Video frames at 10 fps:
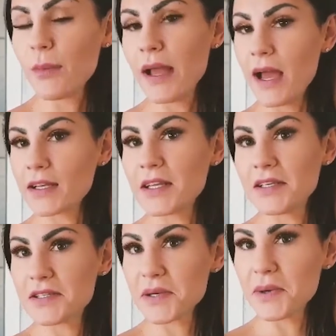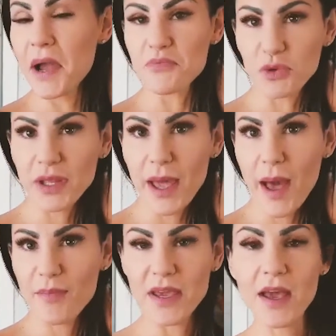acne. So I'm really
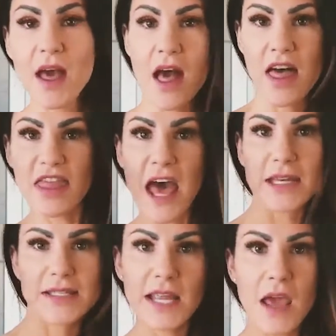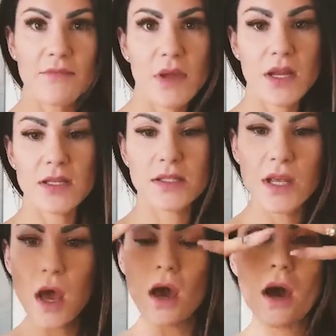happy. That is 10 minutes
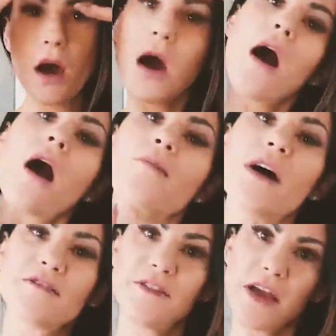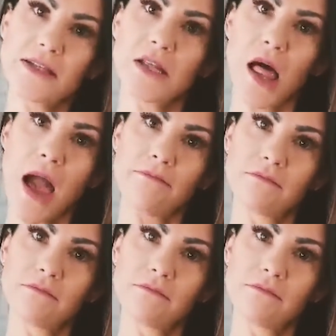Arbonne face glam.